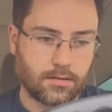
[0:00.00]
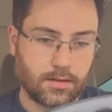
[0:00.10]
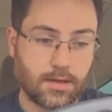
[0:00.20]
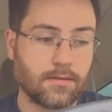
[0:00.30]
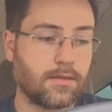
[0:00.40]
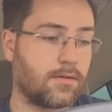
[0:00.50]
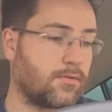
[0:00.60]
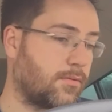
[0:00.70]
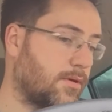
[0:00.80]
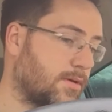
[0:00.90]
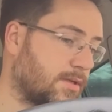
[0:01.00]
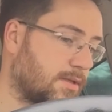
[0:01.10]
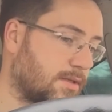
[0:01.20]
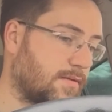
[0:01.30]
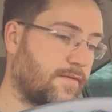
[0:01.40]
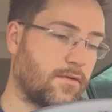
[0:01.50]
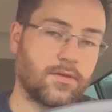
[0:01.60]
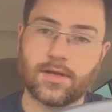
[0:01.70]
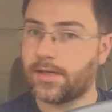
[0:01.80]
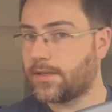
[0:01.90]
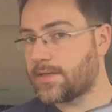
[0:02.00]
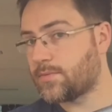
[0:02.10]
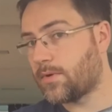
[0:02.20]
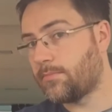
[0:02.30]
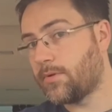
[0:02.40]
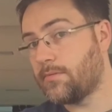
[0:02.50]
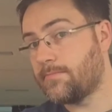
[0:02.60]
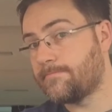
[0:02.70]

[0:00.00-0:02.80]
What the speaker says: Yeah, all works. Fog light is one pull.